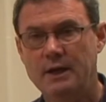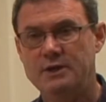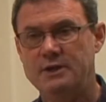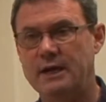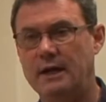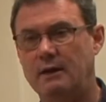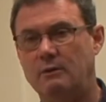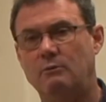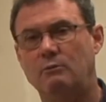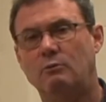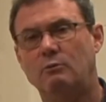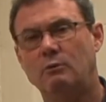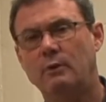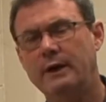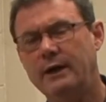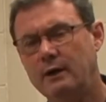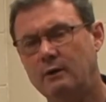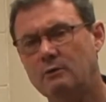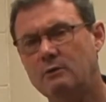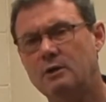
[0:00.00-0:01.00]
She had a
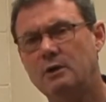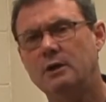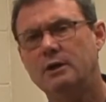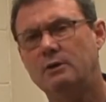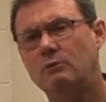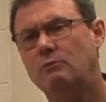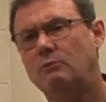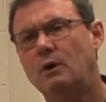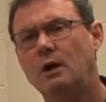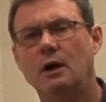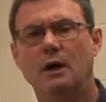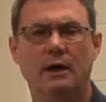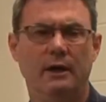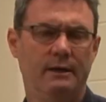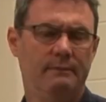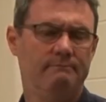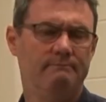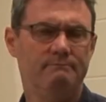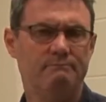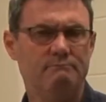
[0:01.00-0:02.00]
real good
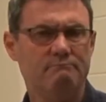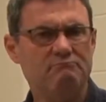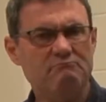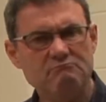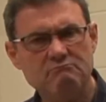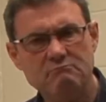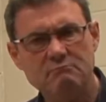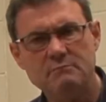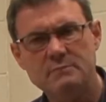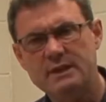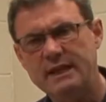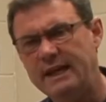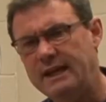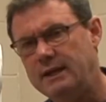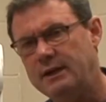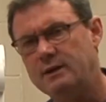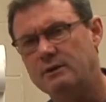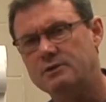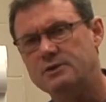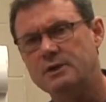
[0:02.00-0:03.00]
run 10
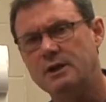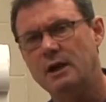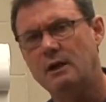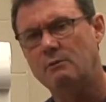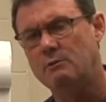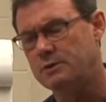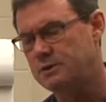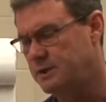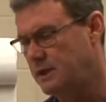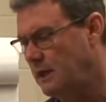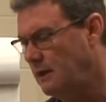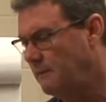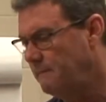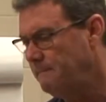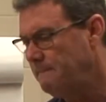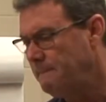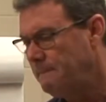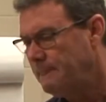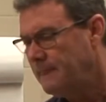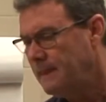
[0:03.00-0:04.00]
years ago or so.